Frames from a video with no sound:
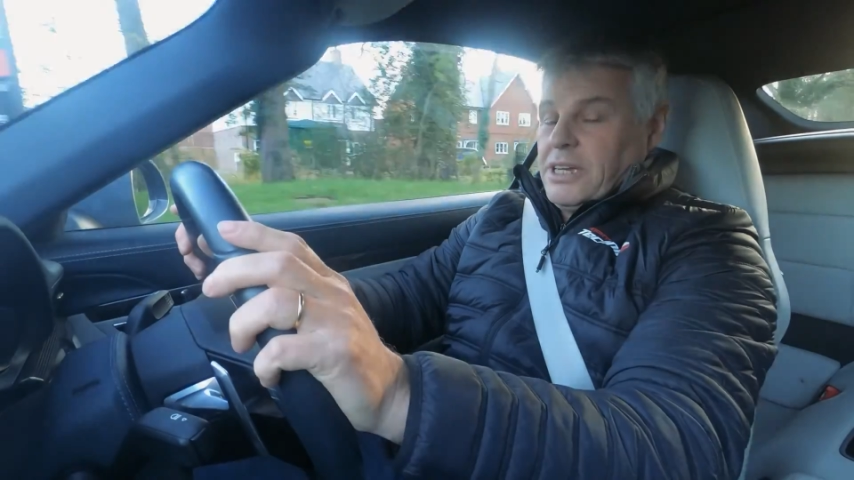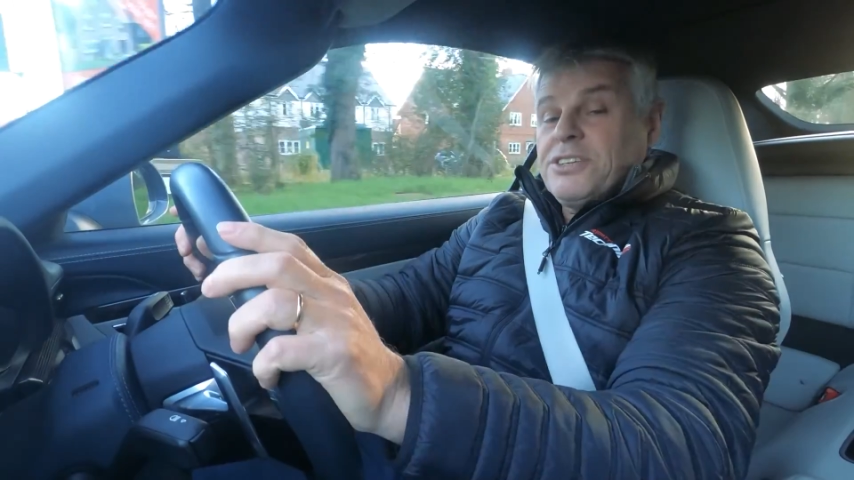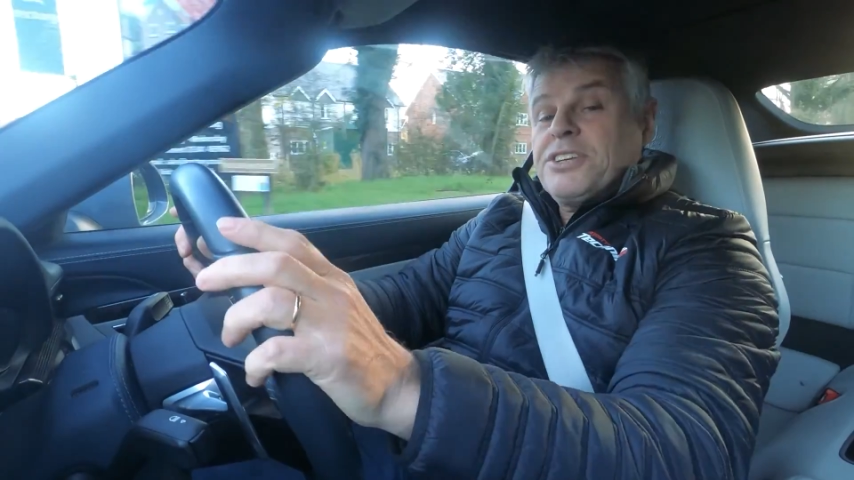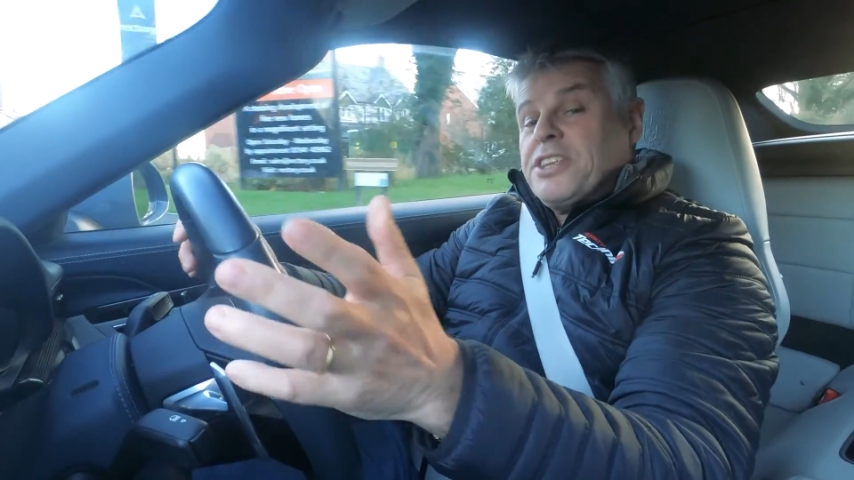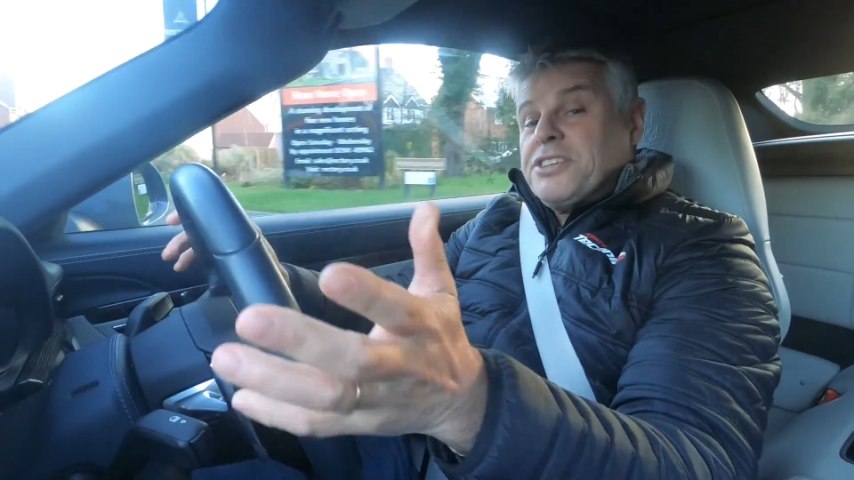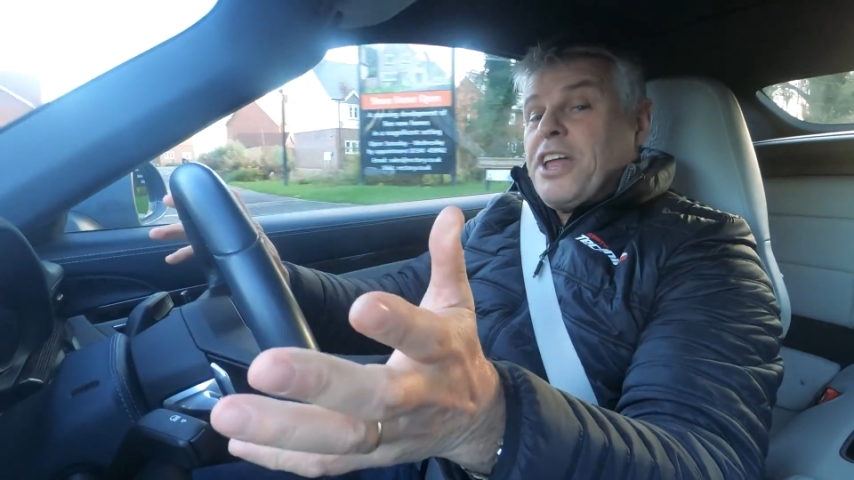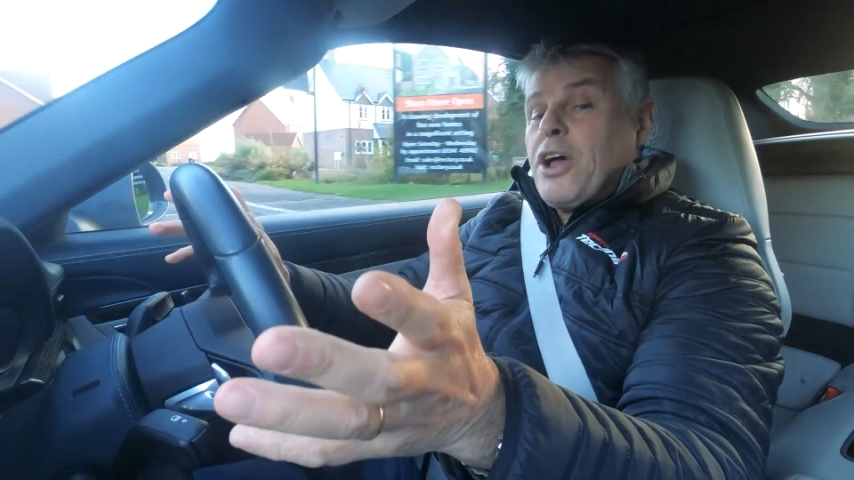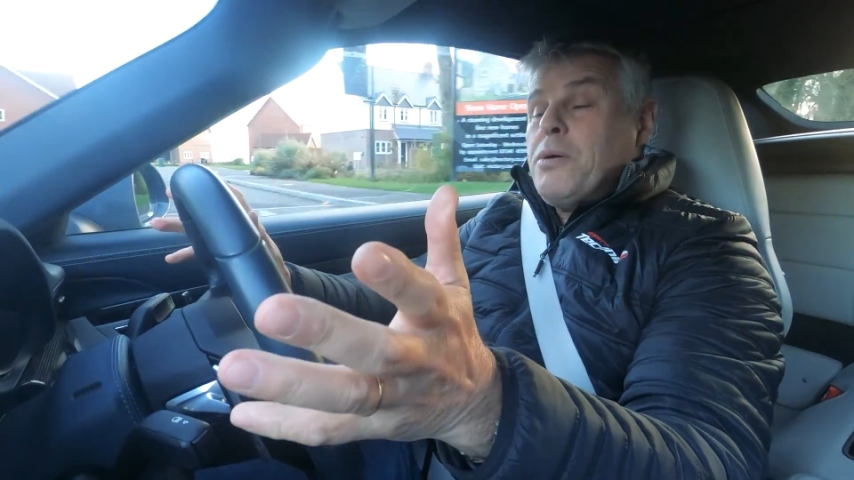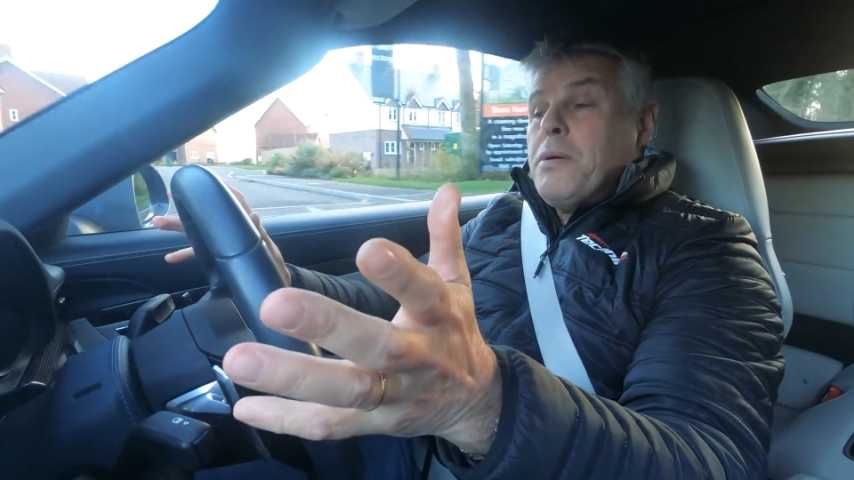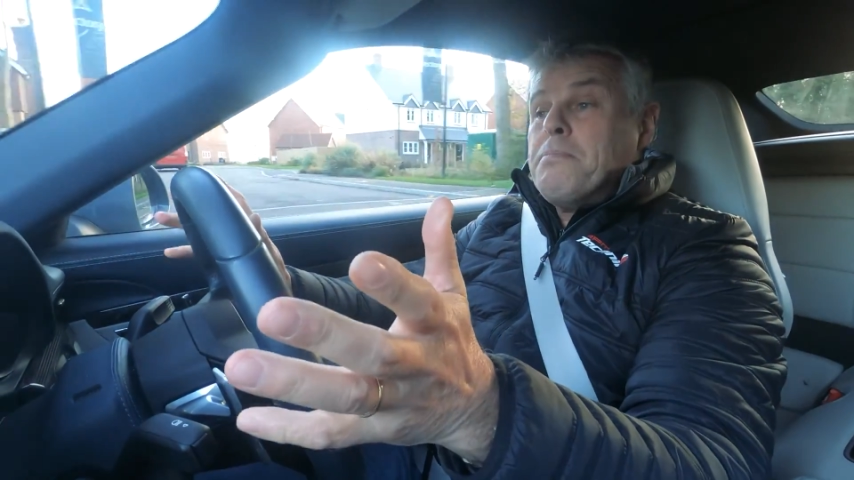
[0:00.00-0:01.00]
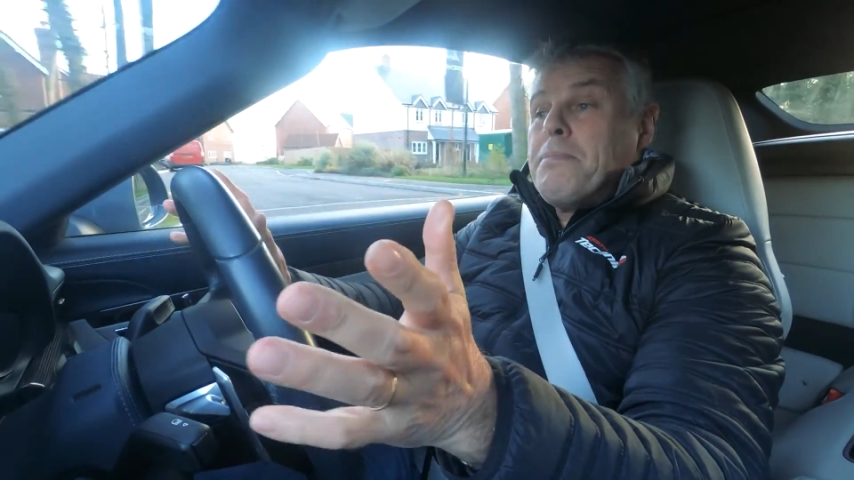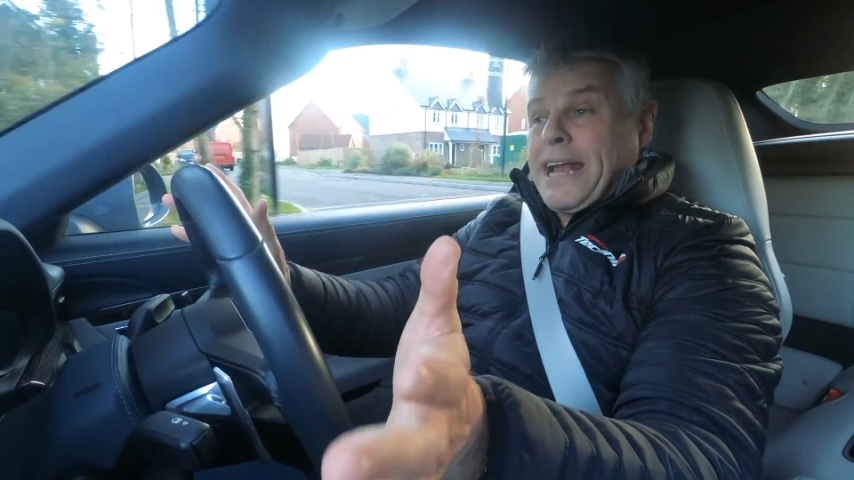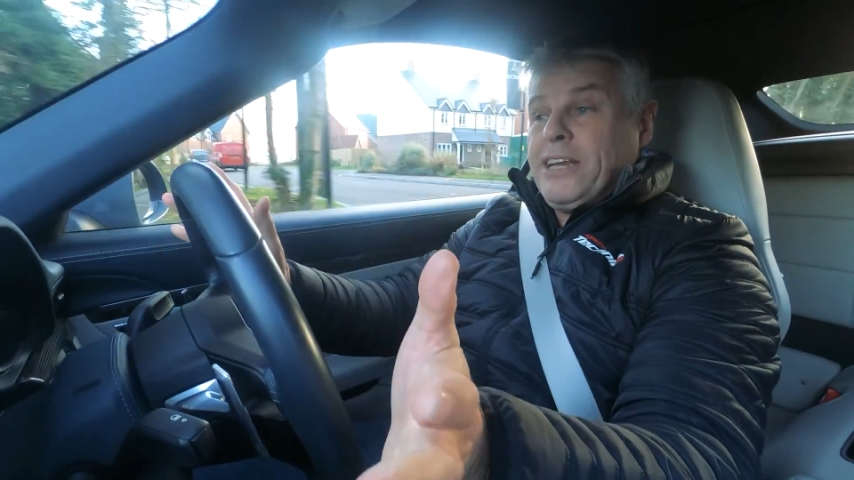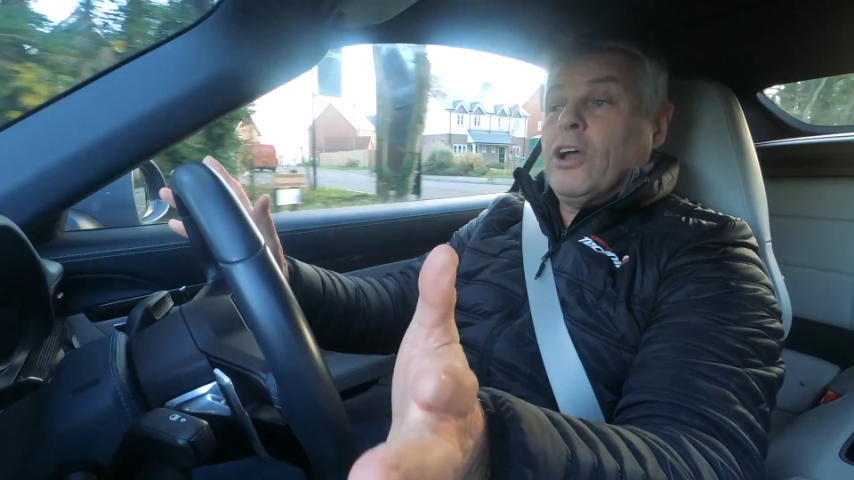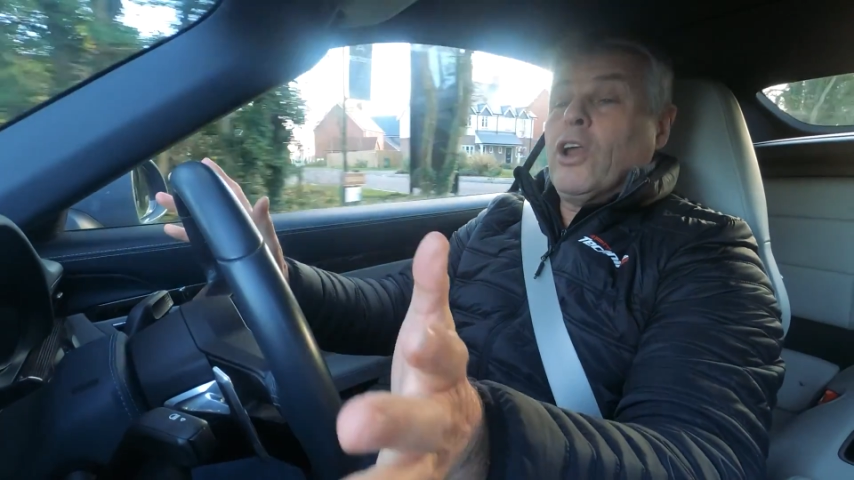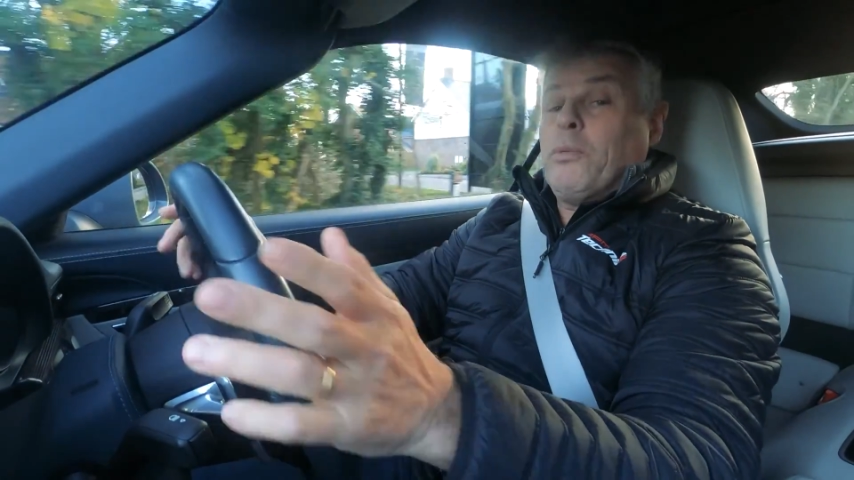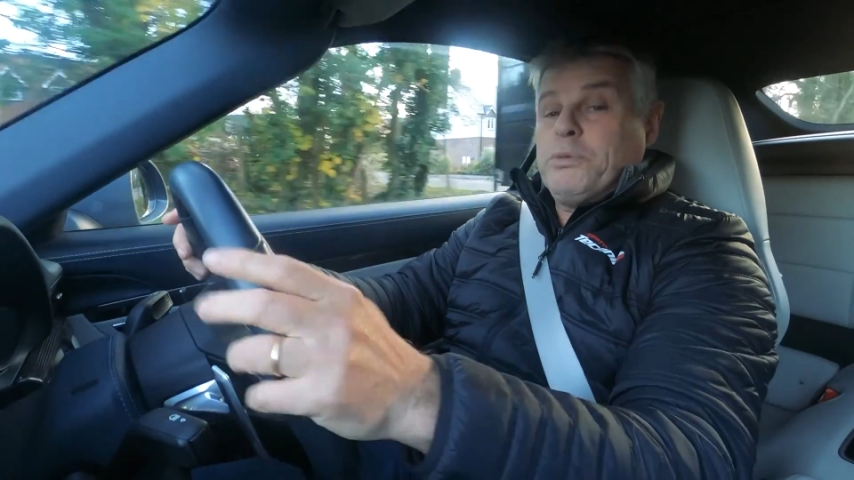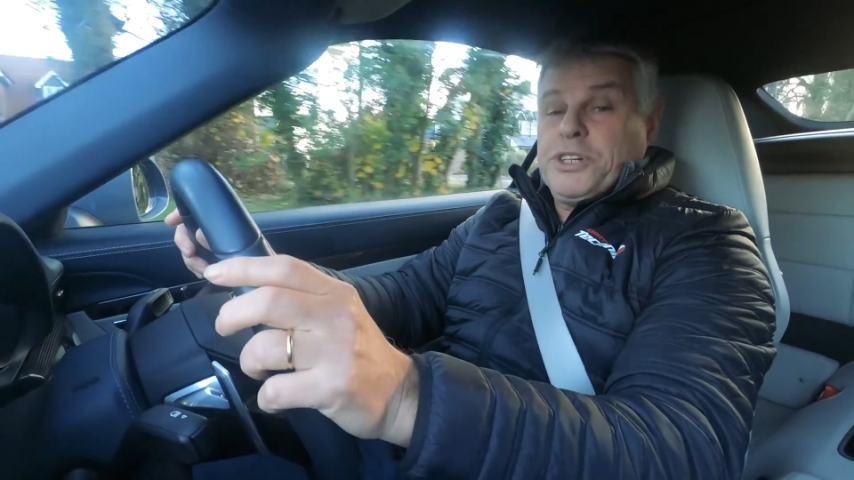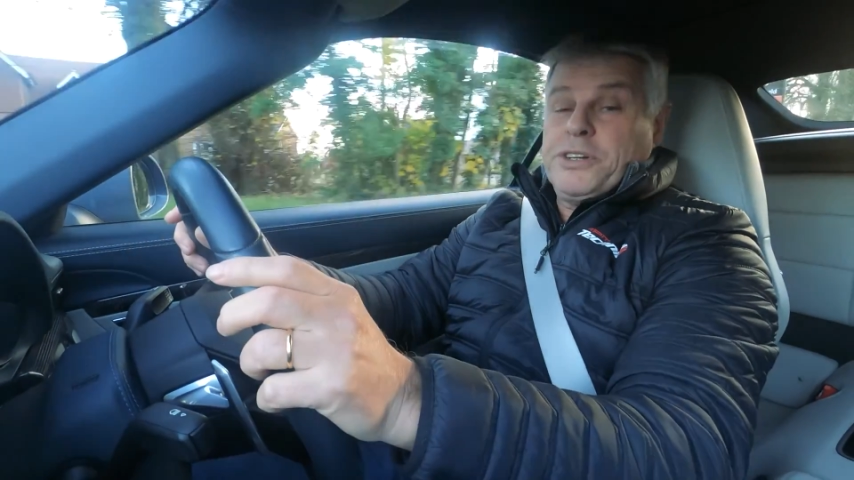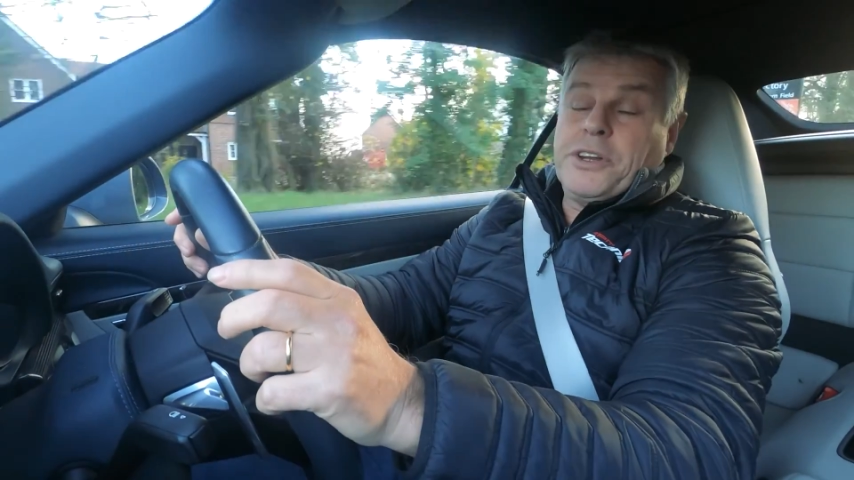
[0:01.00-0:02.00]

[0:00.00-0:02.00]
So there's no manual option